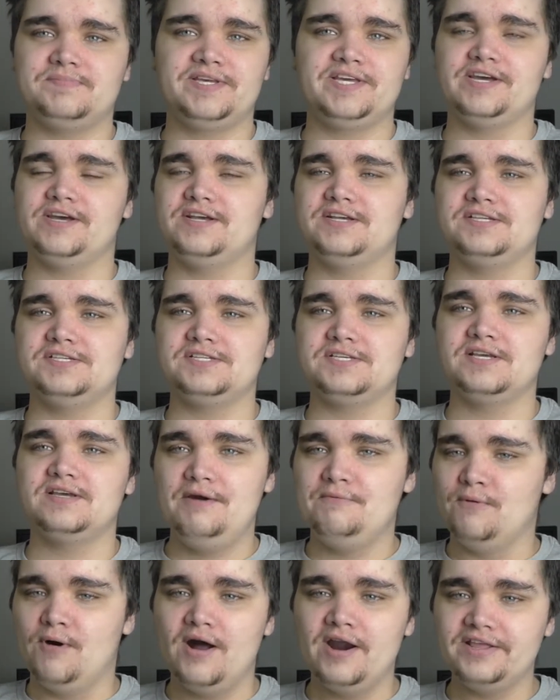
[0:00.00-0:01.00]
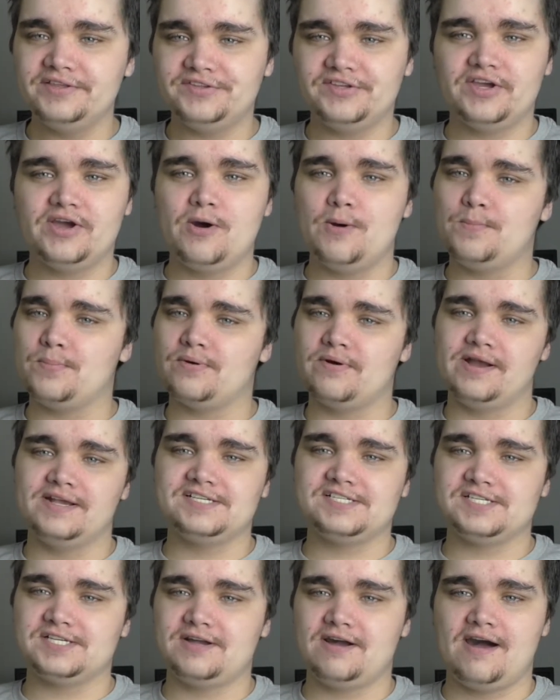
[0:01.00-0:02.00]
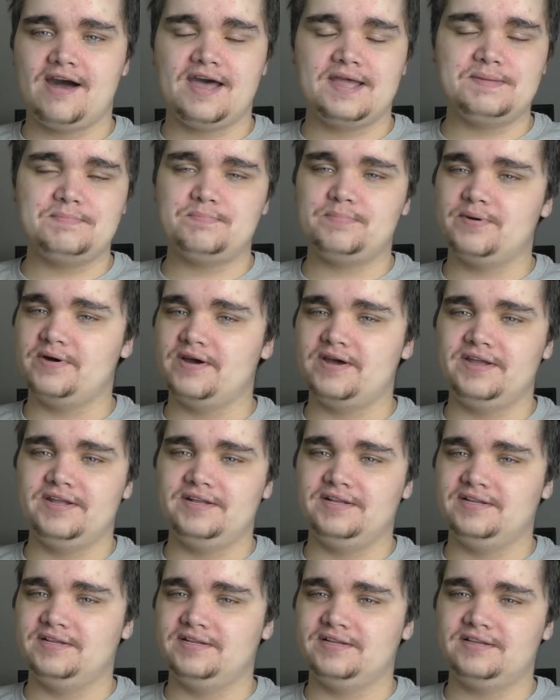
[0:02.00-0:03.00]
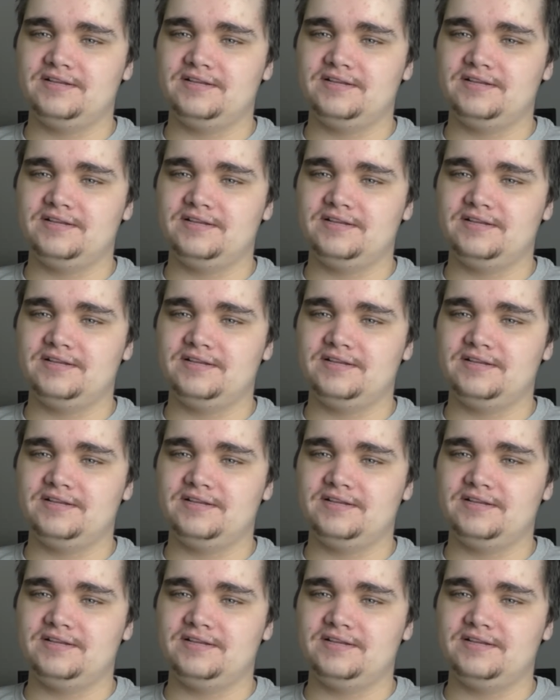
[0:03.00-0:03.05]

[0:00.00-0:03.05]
because I wanted to go Prescott, but